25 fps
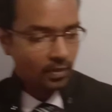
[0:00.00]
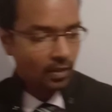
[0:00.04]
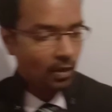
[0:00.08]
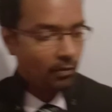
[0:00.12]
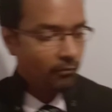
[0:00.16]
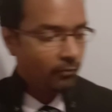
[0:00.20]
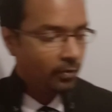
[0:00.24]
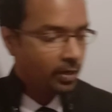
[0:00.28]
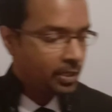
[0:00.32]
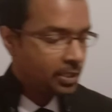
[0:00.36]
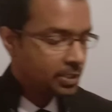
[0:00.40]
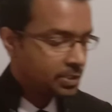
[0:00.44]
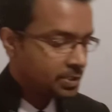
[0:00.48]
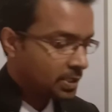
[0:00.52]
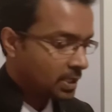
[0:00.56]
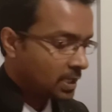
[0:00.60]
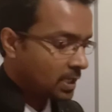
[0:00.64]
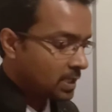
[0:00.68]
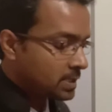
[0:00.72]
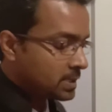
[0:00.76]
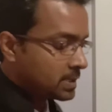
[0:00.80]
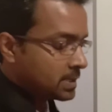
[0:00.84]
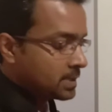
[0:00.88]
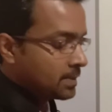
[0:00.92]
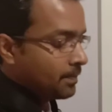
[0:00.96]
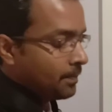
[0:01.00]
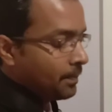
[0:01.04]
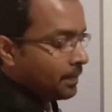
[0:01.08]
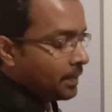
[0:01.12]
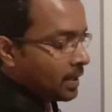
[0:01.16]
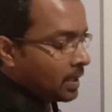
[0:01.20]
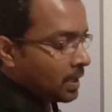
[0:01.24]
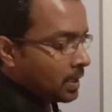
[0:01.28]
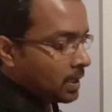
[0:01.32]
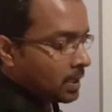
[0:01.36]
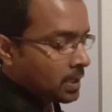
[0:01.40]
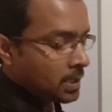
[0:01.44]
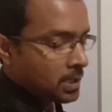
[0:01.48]
we discuss
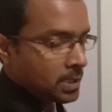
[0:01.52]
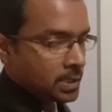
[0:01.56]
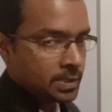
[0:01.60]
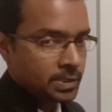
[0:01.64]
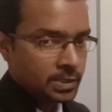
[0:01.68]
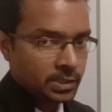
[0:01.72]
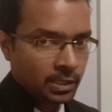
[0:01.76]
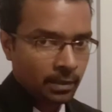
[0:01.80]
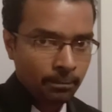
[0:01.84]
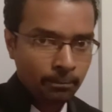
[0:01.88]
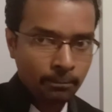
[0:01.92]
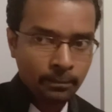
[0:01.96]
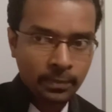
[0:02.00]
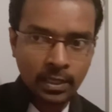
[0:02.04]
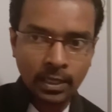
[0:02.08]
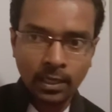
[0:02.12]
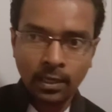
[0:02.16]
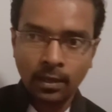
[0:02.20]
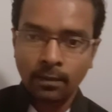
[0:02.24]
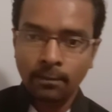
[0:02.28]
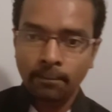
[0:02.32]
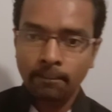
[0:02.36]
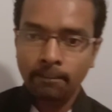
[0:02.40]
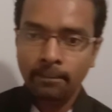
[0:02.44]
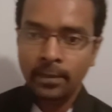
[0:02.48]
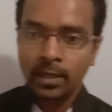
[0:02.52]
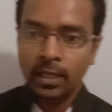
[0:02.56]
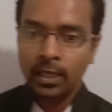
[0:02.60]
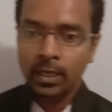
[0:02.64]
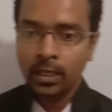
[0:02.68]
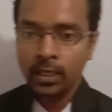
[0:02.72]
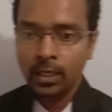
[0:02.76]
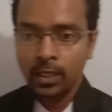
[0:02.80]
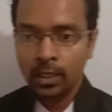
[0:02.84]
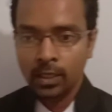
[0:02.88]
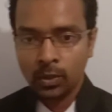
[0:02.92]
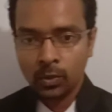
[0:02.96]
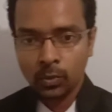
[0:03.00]
simple
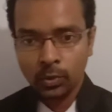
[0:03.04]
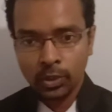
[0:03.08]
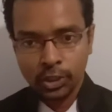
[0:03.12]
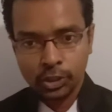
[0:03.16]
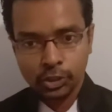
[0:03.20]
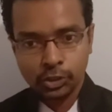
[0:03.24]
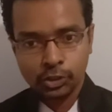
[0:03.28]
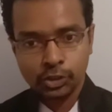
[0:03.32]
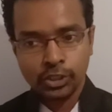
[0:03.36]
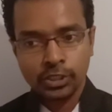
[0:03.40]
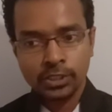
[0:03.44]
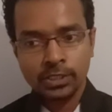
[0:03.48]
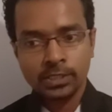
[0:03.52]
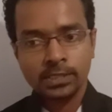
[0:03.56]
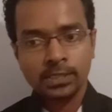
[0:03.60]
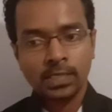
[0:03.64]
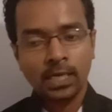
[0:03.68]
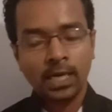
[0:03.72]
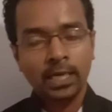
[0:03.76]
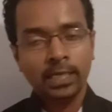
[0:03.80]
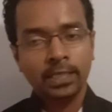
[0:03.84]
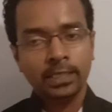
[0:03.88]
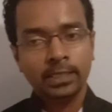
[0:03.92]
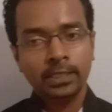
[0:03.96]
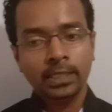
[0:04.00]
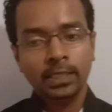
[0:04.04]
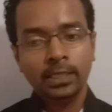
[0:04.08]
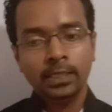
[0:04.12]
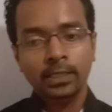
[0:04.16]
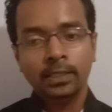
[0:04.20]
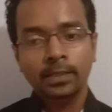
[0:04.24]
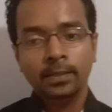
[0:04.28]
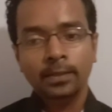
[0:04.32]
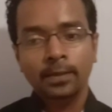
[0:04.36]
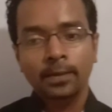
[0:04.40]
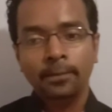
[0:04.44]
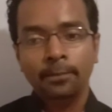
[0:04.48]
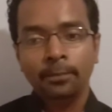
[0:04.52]
equations. I
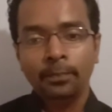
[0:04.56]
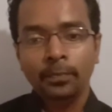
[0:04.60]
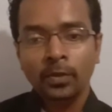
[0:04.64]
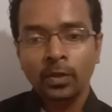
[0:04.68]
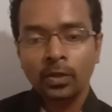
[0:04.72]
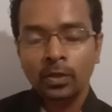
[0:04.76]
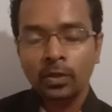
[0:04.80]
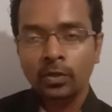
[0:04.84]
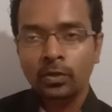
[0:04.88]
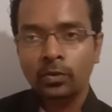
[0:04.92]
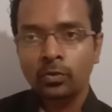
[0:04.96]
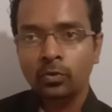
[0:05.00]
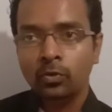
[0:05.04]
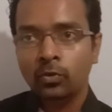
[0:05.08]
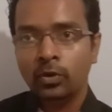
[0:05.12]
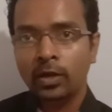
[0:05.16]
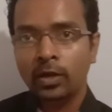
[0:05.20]
think you